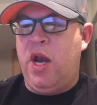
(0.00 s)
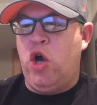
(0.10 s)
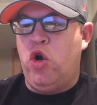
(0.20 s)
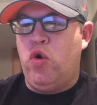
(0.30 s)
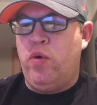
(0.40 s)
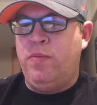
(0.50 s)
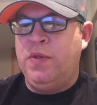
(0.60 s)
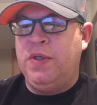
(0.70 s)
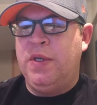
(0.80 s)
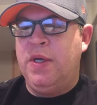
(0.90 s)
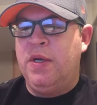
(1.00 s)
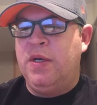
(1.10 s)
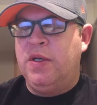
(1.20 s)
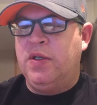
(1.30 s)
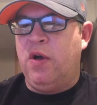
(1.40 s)
ohms,
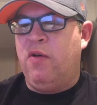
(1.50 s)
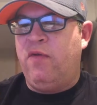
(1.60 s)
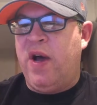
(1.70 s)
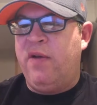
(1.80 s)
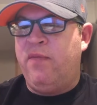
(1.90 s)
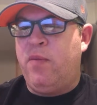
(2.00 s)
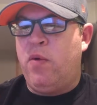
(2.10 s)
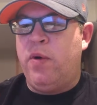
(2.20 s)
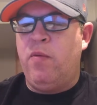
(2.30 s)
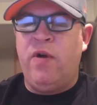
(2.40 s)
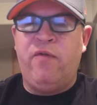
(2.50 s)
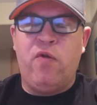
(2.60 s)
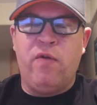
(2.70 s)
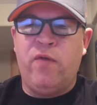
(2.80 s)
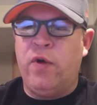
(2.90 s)
so
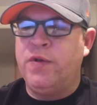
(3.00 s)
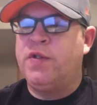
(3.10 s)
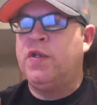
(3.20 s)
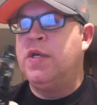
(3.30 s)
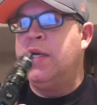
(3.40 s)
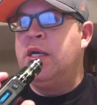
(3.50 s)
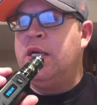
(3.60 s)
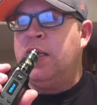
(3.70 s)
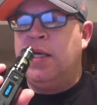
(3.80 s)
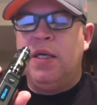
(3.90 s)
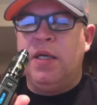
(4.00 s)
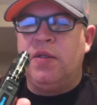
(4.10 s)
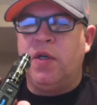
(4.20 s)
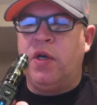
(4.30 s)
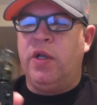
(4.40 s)
5.14 volts.
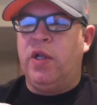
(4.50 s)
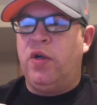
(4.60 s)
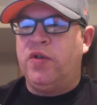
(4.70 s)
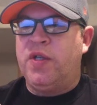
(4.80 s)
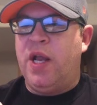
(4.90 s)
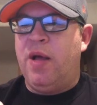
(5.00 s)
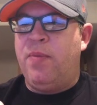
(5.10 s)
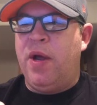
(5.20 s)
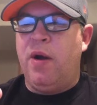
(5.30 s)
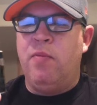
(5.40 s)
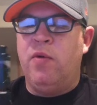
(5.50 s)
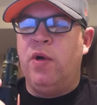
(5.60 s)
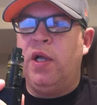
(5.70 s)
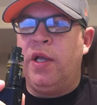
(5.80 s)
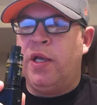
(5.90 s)
It's a good little setup there. I'm
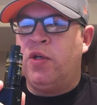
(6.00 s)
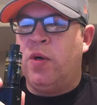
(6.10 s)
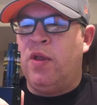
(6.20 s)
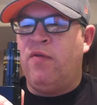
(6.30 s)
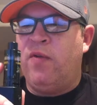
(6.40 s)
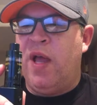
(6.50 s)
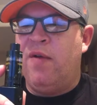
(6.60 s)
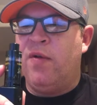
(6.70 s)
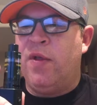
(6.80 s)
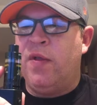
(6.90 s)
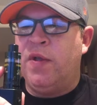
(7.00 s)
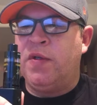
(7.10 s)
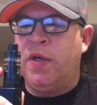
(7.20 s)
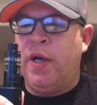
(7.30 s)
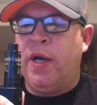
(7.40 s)
really enjoying the flavor that
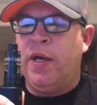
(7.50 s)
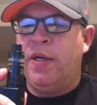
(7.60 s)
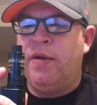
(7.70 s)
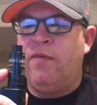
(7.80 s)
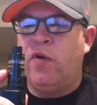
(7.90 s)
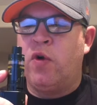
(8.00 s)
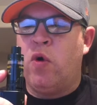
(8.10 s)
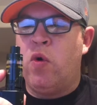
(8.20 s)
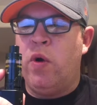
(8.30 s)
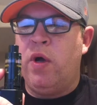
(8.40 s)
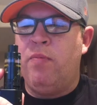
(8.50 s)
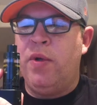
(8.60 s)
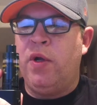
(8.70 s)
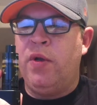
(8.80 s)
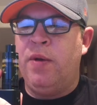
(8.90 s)
this vertical coil
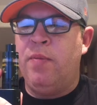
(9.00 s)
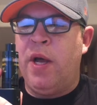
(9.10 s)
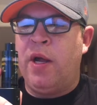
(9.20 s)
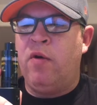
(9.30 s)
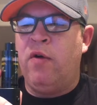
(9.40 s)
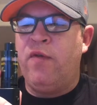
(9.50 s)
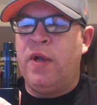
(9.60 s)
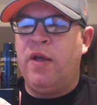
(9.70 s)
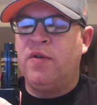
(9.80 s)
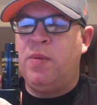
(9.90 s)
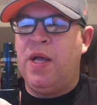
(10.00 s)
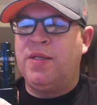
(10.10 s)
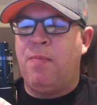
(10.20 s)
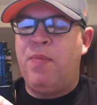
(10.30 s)
build in my Griffin gives me. It's a